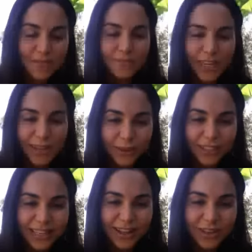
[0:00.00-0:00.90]
Be
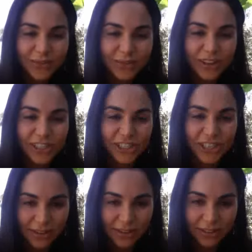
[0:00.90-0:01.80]
yourself,
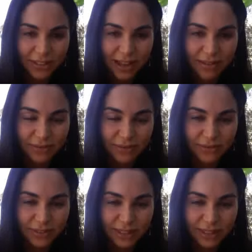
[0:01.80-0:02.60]
share yourself.